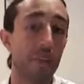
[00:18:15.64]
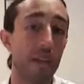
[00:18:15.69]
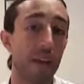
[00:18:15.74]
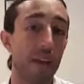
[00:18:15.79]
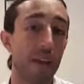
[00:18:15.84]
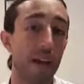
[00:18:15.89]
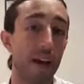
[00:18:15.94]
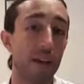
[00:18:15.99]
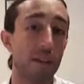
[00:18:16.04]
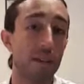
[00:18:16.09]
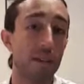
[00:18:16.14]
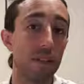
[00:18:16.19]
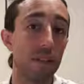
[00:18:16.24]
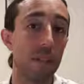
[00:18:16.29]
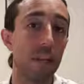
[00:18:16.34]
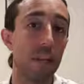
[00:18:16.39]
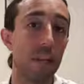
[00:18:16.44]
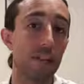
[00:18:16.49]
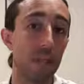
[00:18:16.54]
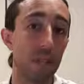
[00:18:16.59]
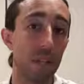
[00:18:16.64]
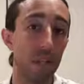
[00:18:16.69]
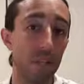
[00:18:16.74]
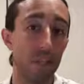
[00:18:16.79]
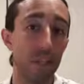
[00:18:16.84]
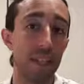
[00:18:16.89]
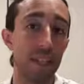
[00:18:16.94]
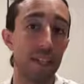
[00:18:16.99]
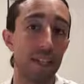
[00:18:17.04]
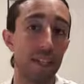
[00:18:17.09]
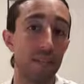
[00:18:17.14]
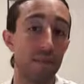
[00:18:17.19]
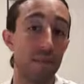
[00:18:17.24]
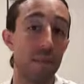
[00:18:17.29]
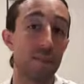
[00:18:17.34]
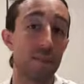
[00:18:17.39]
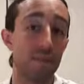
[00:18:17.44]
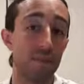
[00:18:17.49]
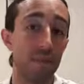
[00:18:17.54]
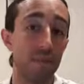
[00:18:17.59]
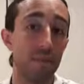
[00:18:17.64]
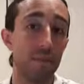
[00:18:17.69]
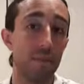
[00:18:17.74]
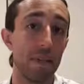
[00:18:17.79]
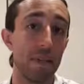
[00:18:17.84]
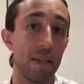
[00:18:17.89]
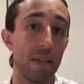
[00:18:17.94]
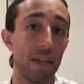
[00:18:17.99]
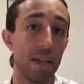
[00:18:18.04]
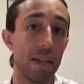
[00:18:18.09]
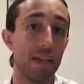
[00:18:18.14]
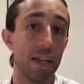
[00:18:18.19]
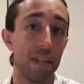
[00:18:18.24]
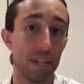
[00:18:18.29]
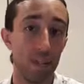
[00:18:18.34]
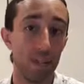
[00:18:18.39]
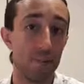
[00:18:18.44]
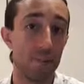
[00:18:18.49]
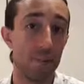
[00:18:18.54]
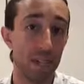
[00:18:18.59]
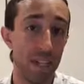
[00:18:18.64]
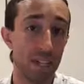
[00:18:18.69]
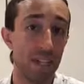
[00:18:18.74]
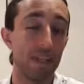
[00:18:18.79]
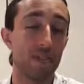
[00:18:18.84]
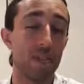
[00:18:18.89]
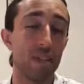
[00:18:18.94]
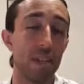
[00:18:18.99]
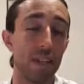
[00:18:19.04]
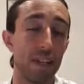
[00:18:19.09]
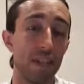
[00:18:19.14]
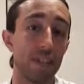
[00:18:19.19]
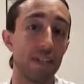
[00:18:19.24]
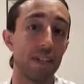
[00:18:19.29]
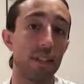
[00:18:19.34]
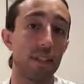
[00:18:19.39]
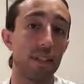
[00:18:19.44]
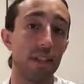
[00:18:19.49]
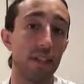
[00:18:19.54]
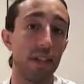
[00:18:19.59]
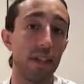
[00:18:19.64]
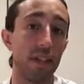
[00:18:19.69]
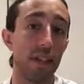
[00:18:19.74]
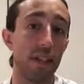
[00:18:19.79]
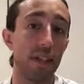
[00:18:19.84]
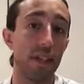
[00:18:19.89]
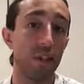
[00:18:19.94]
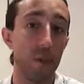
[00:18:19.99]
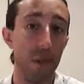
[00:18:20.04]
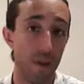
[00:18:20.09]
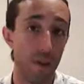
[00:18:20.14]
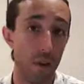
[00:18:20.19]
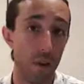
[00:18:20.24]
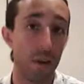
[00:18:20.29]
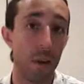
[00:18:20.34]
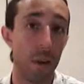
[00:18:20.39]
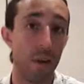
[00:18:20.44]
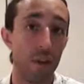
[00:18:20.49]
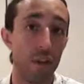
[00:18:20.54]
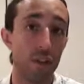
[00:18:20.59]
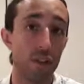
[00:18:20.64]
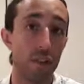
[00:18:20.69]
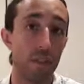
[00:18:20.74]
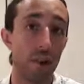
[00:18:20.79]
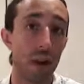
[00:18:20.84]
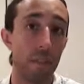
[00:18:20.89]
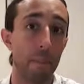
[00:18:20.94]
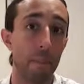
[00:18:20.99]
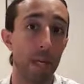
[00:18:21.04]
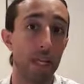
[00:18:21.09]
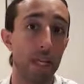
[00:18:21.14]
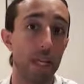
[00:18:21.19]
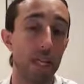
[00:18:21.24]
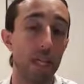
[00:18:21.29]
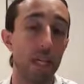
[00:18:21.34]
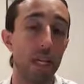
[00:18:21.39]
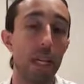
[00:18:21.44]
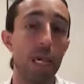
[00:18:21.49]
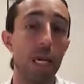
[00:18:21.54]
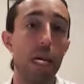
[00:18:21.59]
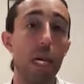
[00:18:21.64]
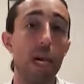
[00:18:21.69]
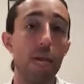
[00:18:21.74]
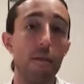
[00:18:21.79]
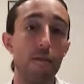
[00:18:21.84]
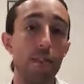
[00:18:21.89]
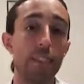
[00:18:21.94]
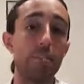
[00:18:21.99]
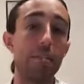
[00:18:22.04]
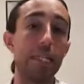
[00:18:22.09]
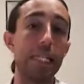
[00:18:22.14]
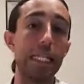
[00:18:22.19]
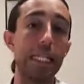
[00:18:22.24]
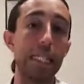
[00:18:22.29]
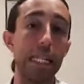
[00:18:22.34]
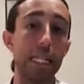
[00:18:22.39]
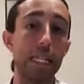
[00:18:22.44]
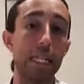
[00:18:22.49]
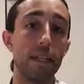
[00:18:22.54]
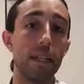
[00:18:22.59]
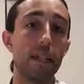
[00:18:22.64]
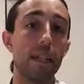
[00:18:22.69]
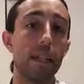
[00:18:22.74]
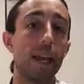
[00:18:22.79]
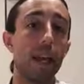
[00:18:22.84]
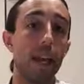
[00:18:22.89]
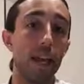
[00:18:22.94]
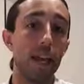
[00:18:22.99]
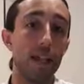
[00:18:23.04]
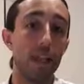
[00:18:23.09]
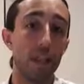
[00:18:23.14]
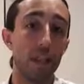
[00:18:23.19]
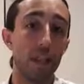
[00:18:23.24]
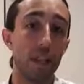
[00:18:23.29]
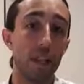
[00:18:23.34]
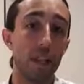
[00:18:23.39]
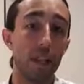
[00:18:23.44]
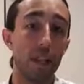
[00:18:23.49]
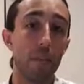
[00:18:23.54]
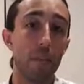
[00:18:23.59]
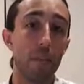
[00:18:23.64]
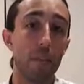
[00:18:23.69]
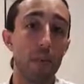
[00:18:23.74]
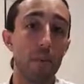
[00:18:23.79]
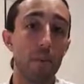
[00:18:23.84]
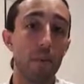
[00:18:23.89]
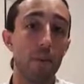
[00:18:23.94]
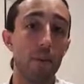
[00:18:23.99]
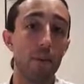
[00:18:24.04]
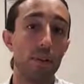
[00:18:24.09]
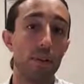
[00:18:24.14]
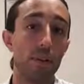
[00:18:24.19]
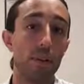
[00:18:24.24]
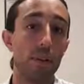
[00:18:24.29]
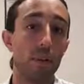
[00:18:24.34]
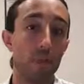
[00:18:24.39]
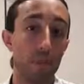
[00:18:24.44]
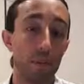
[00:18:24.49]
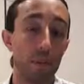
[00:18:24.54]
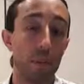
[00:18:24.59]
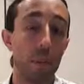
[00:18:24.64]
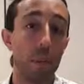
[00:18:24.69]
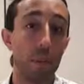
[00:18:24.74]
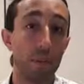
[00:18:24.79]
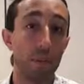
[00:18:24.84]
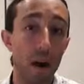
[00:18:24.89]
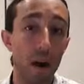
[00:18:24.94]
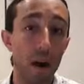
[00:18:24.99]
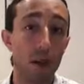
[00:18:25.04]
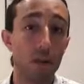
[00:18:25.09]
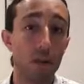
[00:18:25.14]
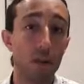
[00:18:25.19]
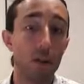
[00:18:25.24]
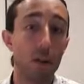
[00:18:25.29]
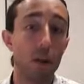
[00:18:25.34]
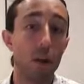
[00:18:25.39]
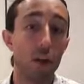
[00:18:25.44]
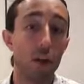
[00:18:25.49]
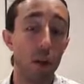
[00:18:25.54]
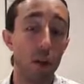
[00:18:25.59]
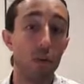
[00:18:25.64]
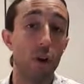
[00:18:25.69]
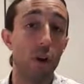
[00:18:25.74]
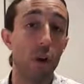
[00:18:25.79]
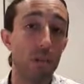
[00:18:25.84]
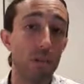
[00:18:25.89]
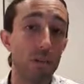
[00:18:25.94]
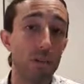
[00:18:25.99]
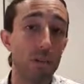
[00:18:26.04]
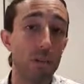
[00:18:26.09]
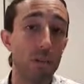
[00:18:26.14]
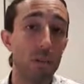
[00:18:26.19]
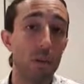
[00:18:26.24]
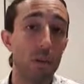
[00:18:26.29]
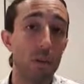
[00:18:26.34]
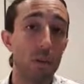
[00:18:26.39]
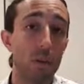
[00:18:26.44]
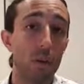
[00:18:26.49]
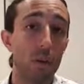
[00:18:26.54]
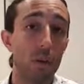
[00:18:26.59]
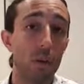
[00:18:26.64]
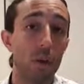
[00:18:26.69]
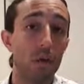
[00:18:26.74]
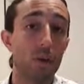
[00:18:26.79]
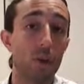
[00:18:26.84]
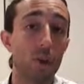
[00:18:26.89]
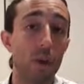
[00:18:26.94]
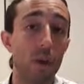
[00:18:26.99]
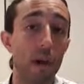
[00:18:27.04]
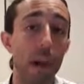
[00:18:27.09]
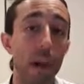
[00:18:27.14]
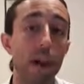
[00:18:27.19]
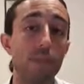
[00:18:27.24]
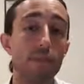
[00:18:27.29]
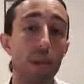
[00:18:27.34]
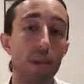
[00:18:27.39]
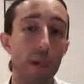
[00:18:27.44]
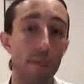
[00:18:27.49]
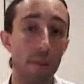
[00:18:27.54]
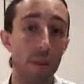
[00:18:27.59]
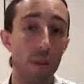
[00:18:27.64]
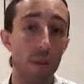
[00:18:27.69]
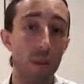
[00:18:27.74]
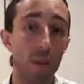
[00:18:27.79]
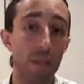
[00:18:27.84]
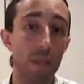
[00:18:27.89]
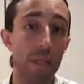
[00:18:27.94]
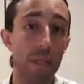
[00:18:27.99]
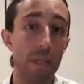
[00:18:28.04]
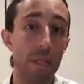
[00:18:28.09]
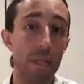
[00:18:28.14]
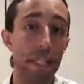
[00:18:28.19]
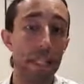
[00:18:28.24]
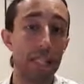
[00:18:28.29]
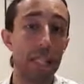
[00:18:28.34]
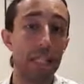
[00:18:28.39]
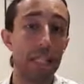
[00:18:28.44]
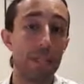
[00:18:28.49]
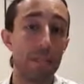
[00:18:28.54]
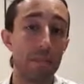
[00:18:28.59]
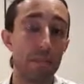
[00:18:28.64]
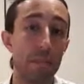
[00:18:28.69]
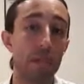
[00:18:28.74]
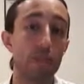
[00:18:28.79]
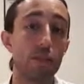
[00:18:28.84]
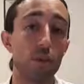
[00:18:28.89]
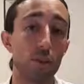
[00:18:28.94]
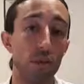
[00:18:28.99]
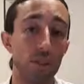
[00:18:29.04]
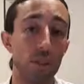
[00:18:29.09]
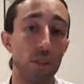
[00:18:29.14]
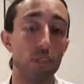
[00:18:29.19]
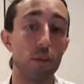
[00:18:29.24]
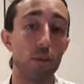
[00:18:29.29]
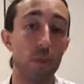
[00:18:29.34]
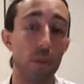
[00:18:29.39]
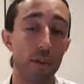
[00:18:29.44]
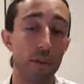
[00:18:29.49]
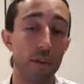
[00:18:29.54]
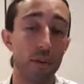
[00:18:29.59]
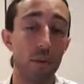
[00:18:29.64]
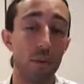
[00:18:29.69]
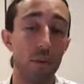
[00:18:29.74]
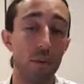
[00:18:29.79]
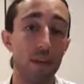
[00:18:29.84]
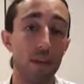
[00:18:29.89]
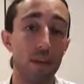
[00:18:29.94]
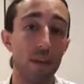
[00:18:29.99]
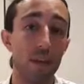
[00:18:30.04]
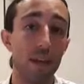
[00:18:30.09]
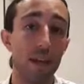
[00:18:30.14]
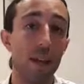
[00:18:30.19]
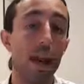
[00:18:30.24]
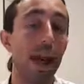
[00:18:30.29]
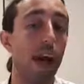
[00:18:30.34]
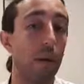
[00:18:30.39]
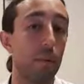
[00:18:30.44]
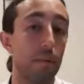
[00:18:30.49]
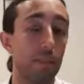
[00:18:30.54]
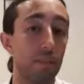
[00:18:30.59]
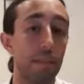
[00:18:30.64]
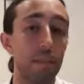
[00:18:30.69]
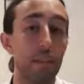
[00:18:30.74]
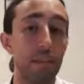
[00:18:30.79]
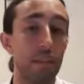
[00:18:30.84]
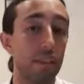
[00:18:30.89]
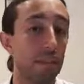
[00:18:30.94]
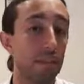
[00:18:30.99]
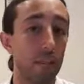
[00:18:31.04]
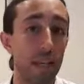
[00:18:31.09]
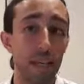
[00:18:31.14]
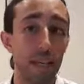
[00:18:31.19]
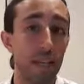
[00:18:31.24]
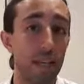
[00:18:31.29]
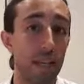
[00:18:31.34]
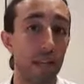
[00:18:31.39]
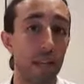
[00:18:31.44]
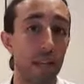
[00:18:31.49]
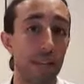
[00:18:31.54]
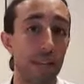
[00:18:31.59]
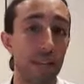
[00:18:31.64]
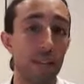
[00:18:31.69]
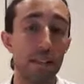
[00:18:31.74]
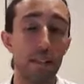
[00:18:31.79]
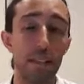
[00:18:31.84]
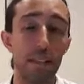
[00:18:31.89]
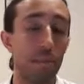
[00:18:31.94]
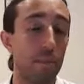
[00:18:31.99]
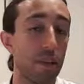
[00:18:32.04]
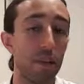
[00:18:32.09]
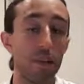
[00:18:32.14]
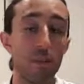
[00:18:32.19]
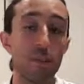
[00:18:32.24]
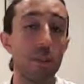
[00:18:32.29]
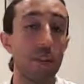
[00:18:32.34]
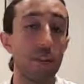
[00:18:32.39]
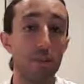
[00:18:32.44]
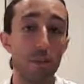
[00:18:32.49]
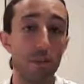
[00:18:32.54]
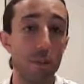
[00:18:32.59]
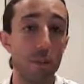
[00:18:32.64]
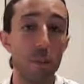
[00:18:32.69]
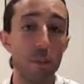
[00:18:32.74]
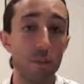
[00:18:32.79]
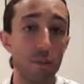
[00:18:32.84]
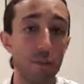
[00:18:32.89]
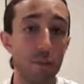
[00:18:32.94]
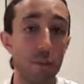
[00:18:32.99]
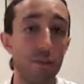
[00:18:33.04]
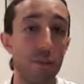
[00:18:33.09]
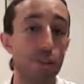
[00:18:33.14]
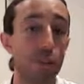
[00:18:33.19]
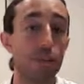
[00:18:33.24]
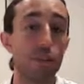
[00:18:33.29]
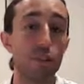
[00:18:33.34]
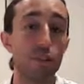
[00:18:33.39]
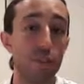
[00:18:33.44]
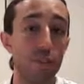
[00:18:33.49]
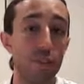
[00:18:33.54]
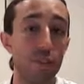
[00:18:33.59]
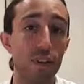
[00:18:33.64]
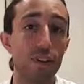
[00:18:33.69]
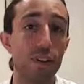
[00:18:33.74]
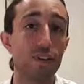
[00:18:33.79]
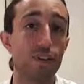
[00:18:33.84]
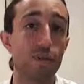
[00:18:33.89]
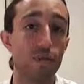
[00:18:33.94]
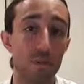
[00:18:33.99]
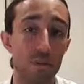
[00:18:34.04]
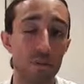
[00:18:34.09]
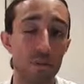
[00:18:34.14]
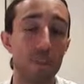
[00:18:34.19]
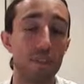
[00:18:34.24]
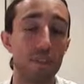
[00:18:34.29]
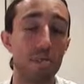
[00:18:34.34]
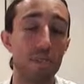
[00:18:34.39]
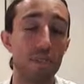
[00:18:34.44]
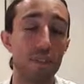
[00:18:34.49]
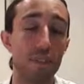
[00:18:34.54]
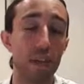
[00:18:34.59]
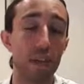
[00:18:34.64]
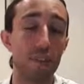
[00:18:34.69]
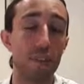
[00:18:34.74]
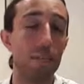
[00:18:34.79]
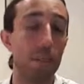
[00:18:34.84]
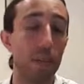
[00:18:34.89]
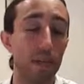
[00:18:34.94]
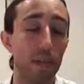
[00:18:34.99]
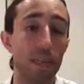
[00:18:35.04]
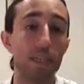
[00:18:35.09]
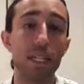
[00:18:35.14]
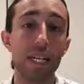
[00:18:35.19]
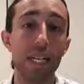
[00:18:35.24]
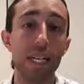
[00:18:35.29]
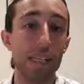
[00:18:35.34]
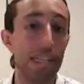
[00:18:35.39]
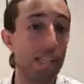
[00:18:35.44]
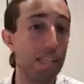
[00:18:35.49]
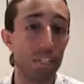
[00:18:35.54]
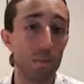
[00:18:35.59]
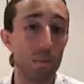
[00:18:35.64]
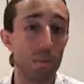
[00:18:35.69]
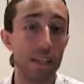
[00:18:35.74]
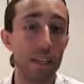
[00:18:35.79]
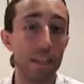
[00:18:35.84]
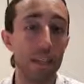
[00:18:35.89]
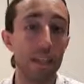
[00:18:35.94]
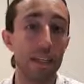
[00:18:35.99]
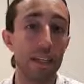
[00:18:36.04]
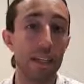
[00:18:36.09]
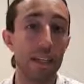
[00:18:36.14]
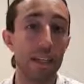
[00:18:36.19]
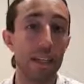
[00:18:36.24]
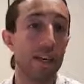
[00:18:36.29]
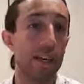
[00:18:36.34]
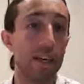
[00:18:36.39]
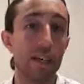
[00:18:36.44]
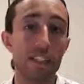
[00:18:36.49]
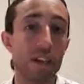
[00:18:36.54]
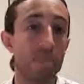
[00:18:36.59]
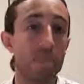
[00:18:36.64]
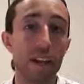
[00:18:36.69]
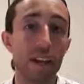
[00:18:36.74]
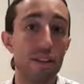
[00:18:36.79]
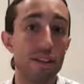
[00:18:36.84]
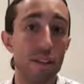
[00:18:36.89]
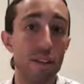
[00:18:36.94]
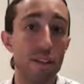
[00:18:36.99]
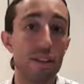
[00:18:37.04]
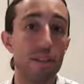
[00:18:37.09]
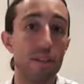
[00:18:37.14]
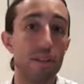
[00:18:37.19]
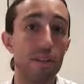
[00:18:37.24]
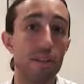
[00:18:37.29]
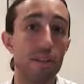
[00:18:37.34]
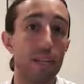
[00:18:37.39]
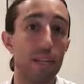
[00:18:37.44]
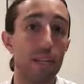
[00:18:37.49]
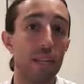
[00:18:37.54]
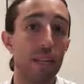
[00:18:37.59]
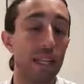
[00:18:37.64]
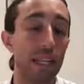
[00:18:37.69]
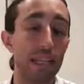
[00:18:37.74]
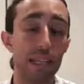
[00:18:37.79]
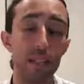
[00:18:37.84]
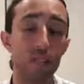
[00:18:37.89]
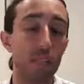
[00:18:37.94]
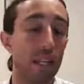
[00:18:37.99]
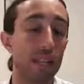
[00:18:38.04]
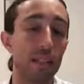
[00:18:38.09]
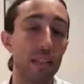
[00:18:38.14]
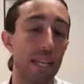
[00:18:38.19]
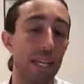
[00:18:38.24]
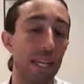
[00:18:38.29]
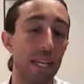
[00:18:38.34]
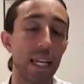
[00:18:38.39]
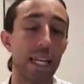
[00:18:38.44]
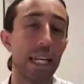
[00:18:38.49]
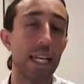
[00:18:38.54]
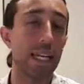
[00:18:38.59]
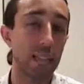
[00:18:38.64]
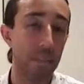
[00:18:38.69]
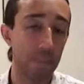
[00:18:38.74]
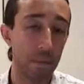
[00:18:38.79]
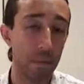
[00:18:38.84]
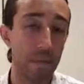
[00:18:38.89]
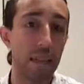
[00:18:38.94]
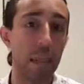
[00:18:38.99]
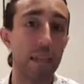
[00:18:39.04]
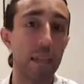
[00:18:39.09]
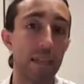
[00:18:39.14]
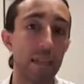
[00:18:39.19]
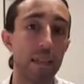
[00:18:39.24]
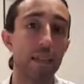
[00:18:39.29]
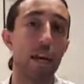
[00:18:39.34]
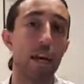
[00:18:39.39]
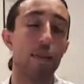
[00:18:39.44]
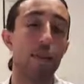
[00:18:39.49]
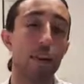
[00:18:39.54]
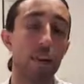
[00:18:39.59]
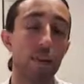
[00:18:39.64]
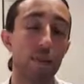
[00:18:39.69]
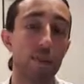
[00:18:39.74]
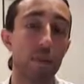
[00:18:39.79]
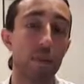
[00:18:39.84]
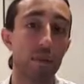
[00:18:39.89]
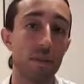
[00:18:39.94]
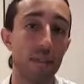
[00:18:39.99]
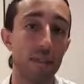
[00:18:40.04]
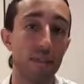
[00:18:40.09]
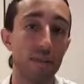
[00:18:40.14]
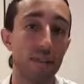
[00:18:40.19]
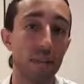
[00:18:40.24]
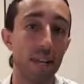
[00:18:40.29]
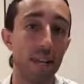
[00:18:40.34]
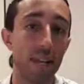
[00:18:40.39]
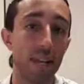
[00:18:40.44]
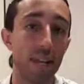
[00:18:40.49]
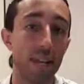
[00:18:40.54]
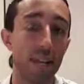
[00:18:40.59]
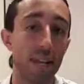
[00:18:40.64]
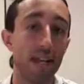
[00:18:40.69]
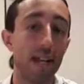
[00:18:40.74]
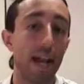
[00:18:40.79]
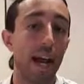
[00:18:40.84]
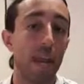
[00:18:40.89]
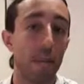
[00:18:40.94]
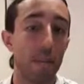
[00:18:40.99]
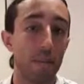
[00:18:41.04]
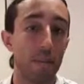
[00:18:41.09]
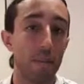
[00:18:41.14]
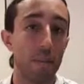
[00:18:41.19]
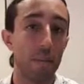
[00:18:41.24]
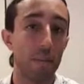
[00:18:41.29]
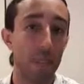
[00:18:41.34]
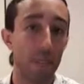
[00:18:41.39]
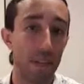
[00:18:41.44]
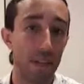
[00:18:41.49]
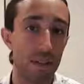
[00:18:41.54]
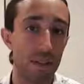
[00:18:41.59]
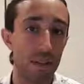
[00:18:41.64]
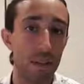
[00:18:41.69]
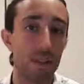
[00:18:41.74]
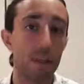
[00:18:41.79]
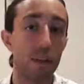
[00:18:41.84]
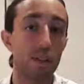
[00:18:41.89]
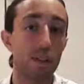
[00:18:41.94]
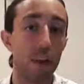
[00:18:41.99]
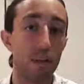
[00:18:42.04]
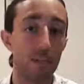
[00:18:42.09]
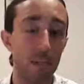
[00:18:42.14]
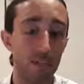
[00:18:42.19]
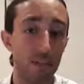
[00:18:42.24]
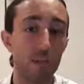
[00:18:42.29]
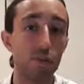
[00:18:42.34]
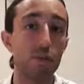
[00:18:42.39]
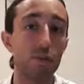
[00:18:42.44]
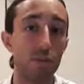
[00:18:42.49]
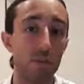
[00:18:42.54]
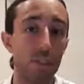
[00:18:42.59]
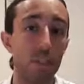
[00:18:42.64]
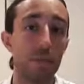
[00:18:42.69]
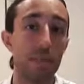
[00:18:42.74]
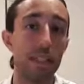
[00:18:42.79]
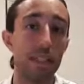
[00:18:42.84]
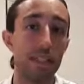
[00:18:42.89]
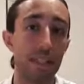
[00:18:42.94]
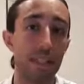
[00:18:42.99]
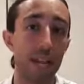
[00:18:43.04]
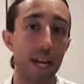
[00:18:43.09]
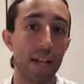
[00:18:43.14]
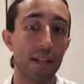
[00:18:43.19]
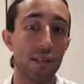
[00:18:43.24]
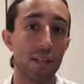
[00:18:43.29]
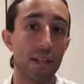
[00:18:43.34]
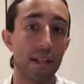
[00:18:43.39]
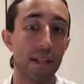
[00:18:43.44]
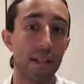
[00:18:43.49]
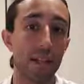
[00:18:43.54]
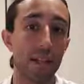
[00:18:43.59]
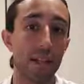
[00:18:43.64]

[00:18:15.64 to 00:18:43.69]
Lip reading: Now, sunlight is one of the big things because vitamin D, actually I was reading some studies on this today, I think we have it on our Instagram page. Vitamin D is one of the main proponents and one of the main parts of our immune system. So you have to have a lot of vitamin D to make sure things are working well. And one of the easiest ways to get this, I mean, you can get it from a lot of foods such as fish and from types of dairy, but the easy way to get it is to be outside. The easiest ways to get it is to be in direct contact with some sunlight, and that's where your body is going to start producing vitamin D naturally.